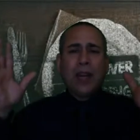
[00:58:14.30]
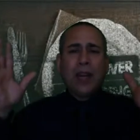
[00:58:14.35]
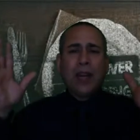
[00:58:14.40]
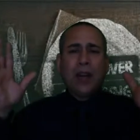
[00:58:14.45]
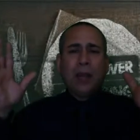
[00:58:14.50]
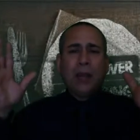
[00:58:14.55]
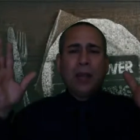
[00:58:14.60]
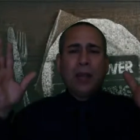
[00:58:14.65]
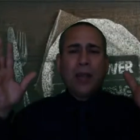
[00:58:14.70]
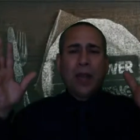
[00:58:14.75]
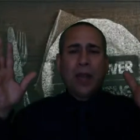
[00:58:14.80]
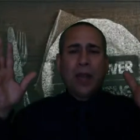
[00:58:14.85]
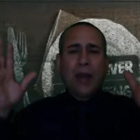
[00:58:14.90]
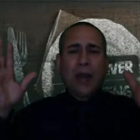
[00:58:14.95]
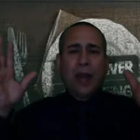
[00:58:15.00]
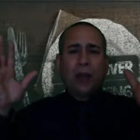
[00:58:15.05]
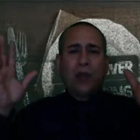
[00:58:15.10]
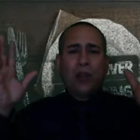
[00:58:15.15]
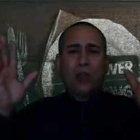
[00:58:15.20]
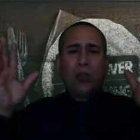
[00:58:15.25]
be
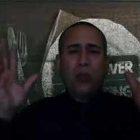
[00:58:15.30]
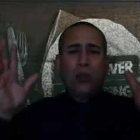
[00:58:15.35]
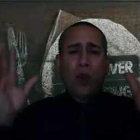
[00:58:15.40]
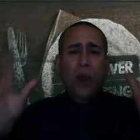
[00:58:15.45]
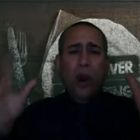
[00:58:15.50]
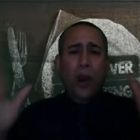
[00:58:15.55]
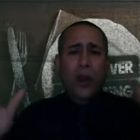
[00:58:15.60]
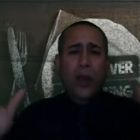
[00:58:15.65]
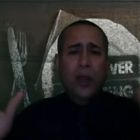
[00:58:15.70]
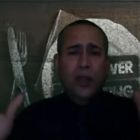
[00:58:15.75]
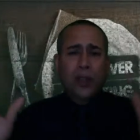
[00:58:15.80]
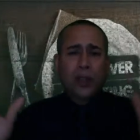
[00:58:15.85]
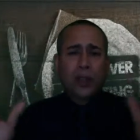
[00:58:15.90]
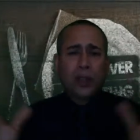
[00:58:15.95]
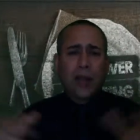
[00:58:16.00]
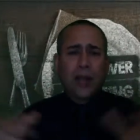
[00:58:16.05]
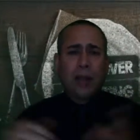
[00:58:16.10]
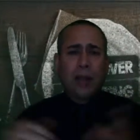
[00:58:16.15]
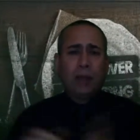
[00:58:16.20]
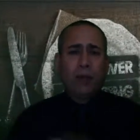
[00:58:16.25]
accounted worthy to
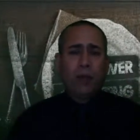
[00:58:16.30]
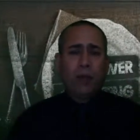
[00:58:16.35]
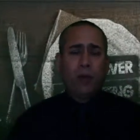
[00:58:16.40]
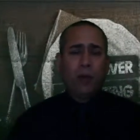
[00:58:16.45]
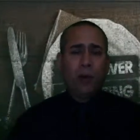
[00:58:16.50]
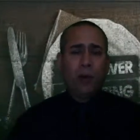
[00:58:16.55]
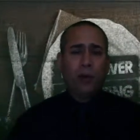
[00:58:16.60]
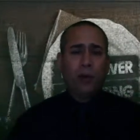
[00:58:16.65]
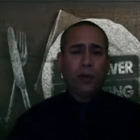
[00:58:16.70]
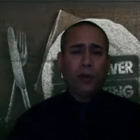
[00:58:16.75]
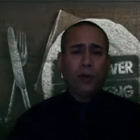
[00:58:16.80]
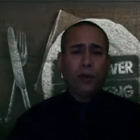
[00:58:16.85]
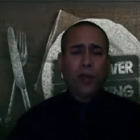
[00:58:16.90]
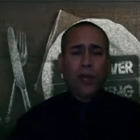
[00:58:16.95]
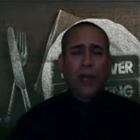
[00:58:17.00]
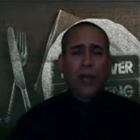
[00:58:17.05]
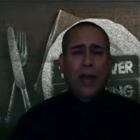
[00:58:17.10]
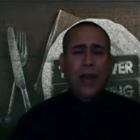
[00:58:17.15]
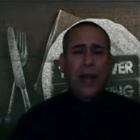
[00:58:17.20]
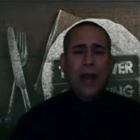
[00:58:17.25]
stand before you
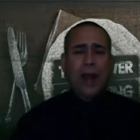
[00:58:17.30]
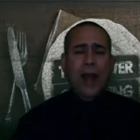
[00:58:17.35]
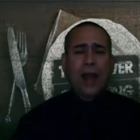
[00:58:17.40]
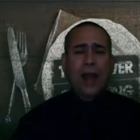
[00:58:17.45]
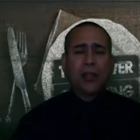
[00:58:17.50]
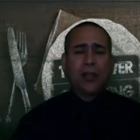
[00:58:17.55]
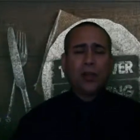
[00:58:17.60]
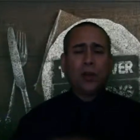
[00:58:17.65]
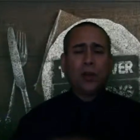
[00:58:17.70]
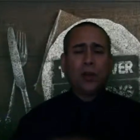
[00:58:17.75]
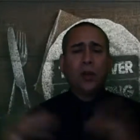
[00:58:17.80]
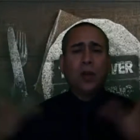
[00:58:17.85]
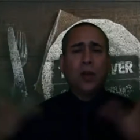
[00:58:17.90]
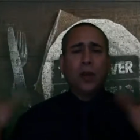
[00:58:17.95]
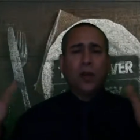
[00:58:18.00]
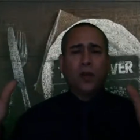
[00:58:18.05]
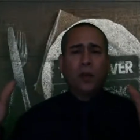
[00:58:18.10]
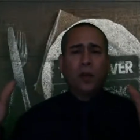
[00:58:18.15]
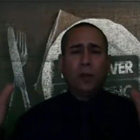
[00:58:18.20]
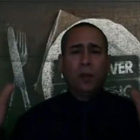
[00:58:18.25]
and ask you
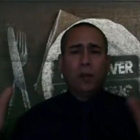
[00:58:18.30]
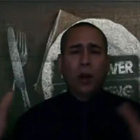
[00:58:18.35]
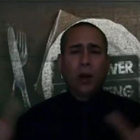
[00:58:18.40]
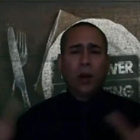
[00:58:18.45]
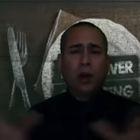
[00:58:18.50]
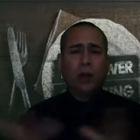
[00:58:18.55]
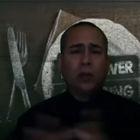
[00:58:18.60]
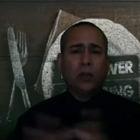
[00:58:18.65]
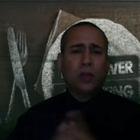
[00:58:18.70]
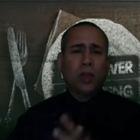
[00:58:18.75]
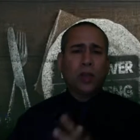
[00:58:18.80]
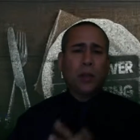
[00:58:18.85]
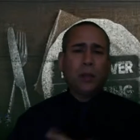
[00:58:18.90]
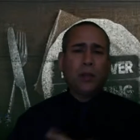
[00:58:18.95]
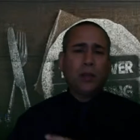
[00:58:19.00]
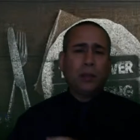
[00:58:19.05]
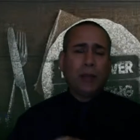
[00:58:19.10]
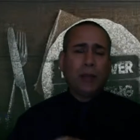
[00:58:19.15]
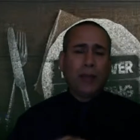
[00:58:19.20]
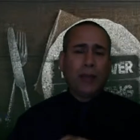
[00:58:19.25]
for a miracle to come
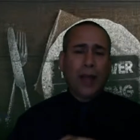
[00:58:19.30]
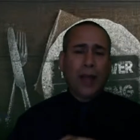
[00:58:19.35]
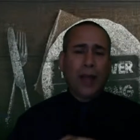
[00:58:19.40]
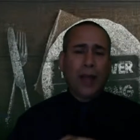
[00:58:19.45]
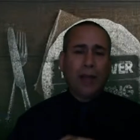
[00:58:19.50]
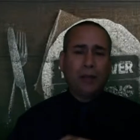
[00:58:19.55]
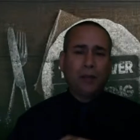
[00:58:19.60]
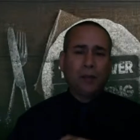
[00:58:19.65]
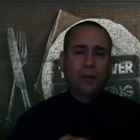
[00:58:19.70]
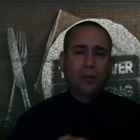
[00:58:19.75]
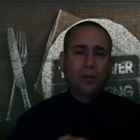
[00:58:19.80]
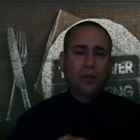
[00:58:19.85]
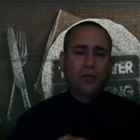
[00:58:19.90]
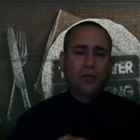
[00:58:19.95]
into my life